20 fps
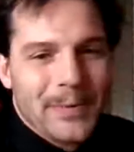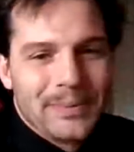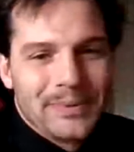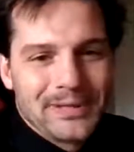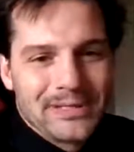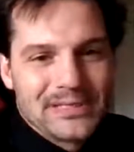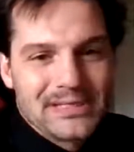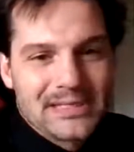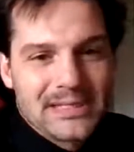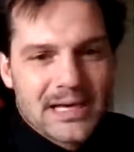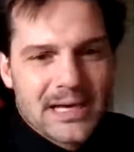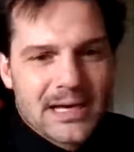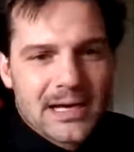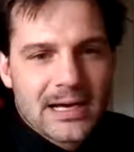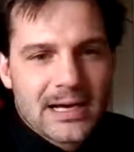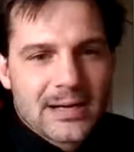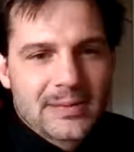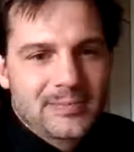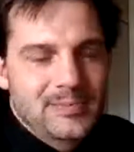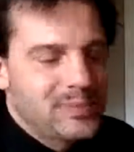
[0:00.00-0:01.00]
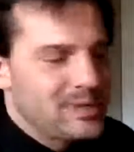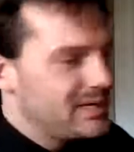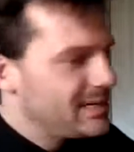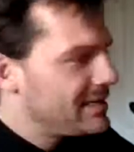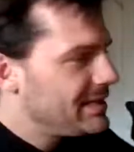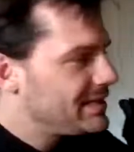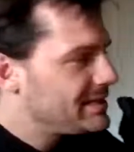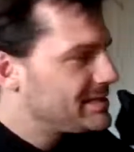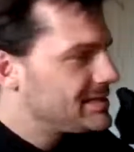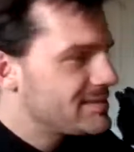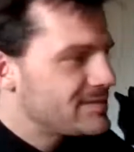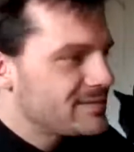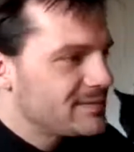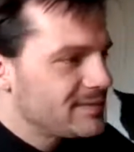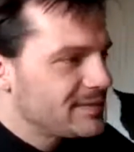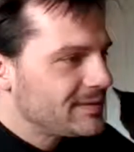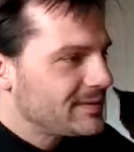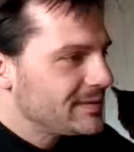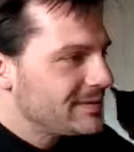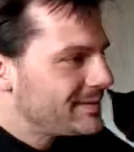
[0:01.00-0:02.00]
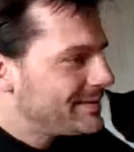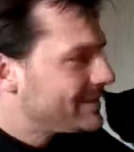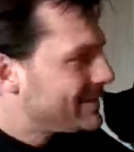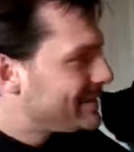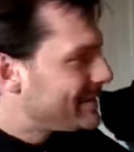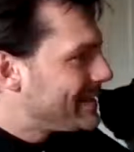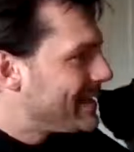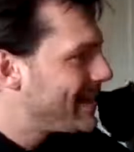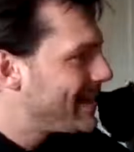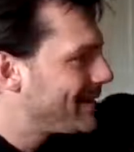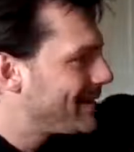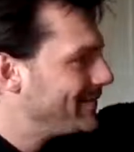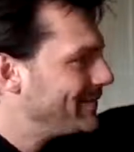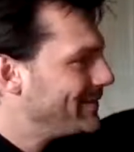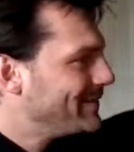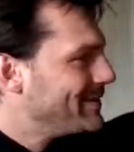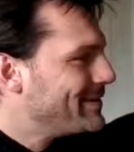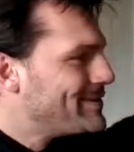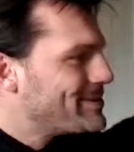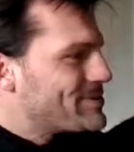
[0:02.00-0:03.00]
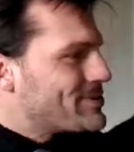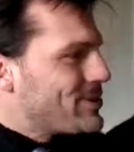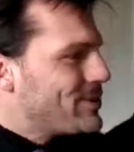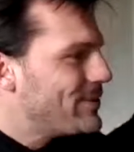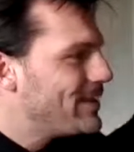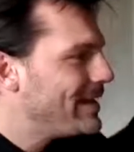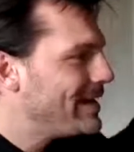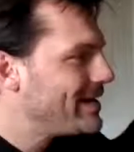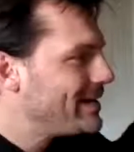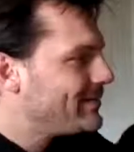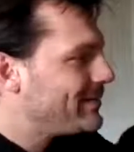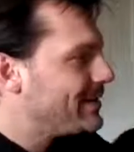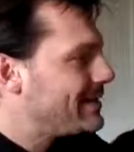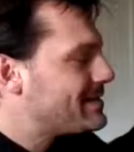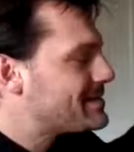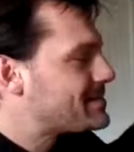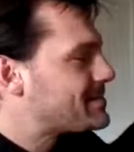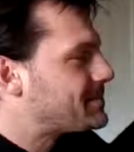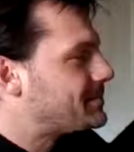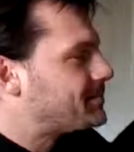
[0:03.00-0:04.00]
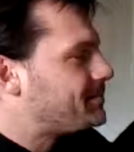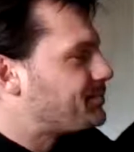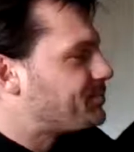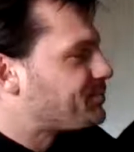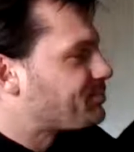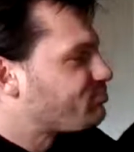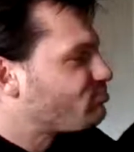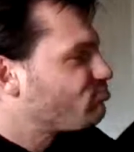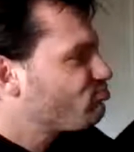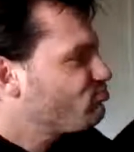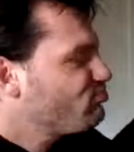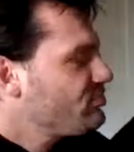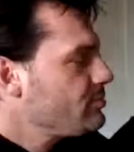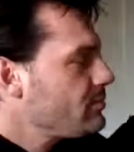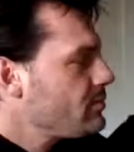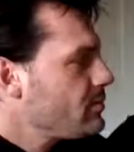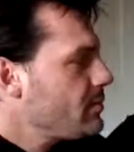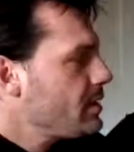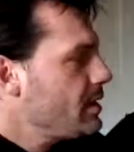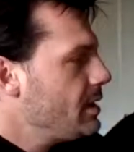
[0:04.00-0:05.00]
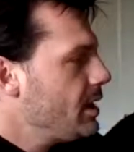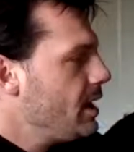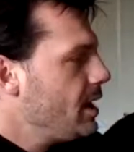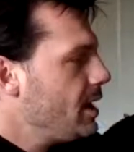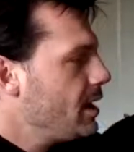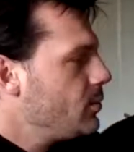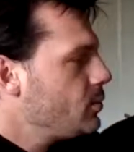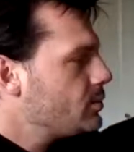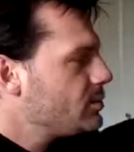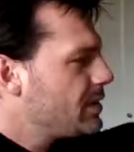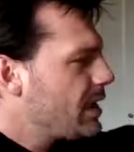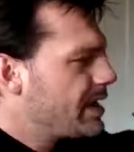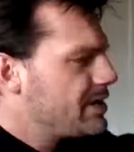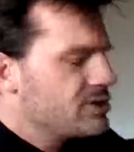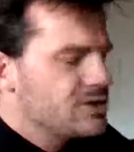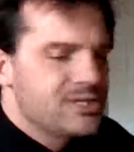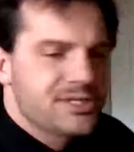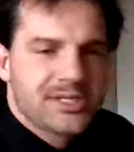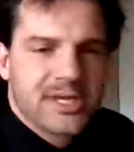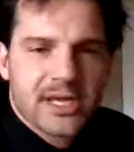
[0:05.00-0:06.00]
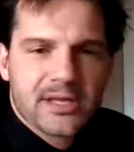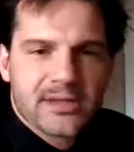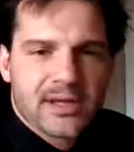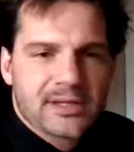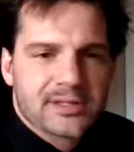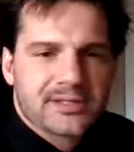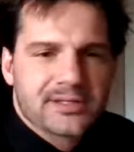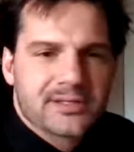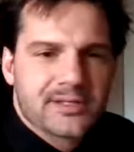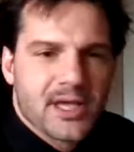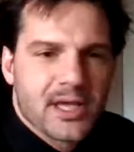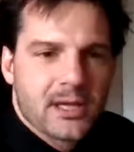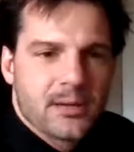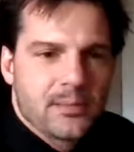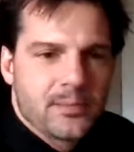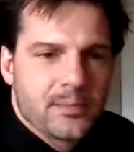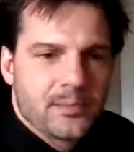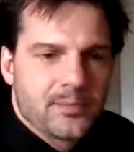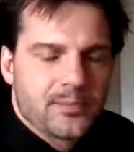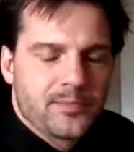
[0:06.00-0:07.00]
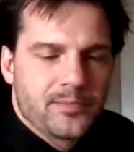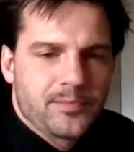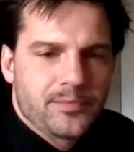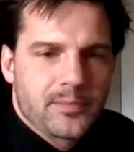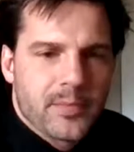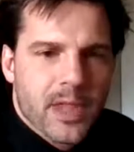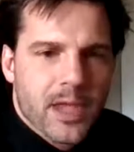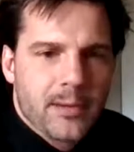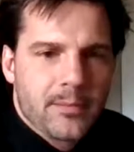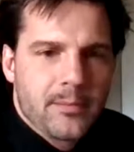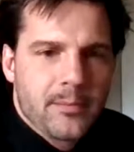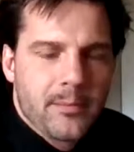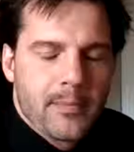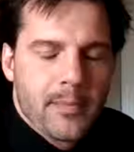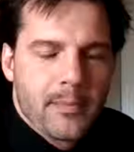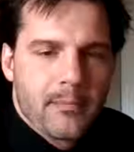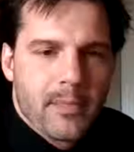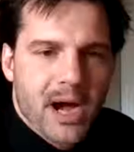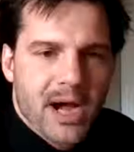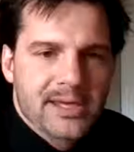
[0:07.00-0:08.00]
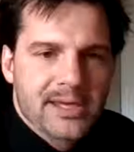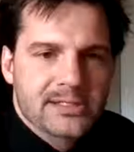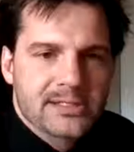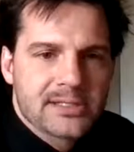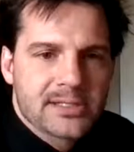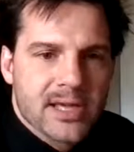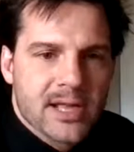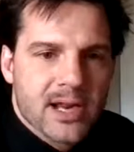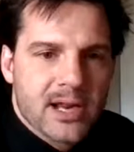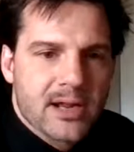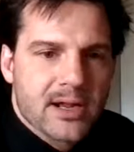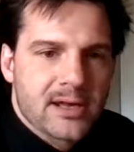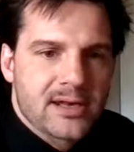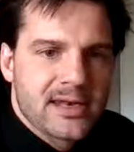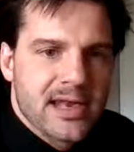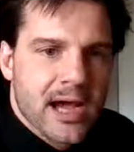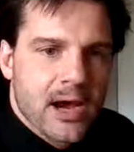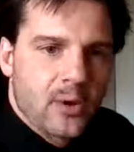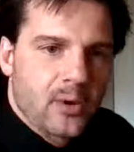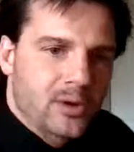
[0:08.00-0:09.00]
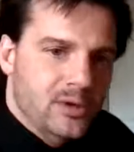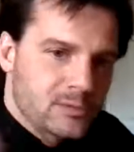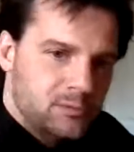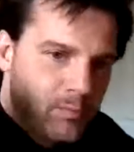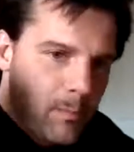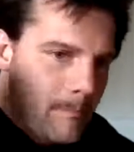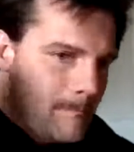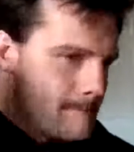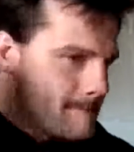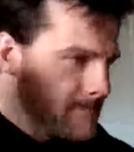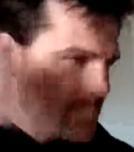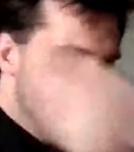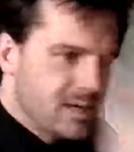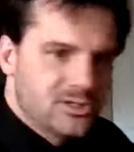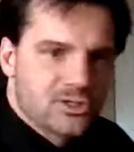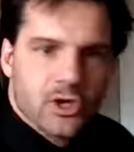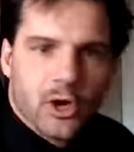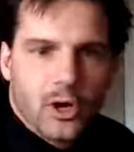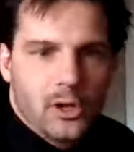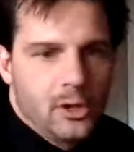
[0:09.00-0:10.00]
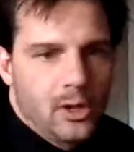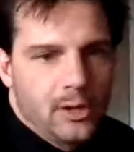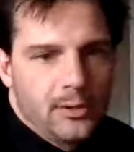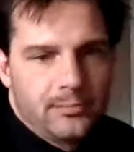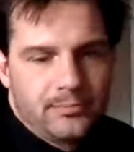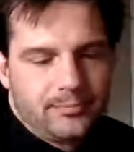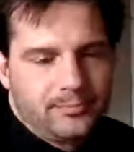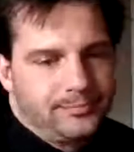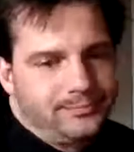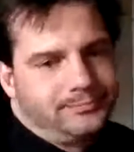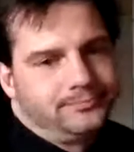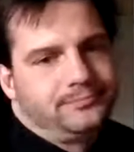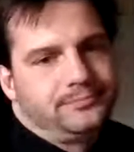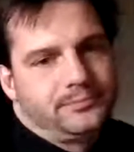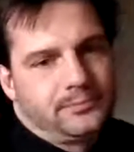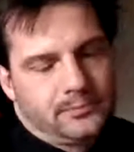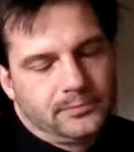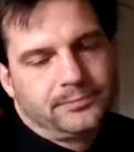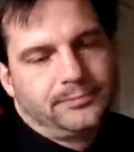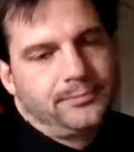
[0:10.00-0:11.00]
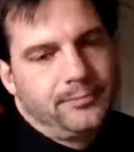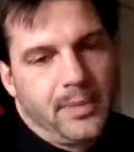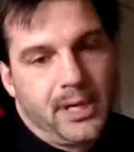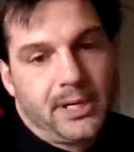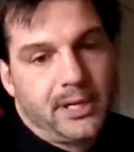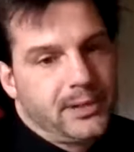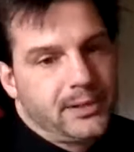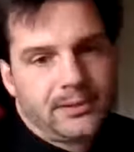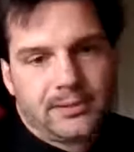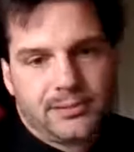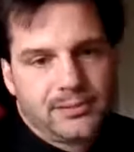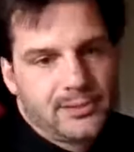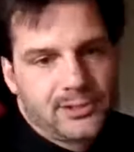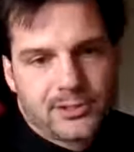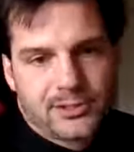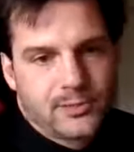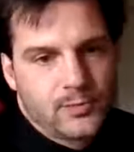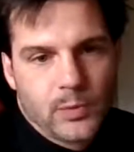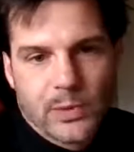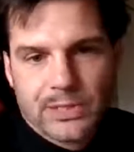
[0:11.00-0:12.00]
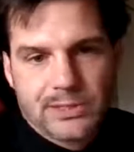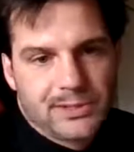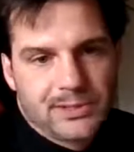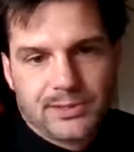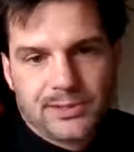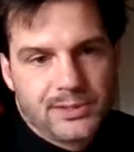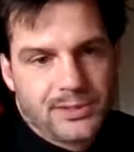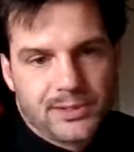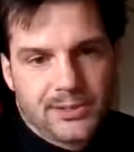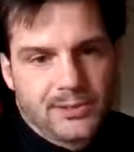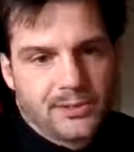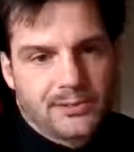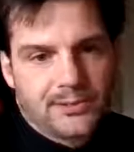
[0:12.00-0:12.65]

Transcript: But it's yeah. So, anyways, I just take that same mindset. Now it's all on money, just ones and zeros.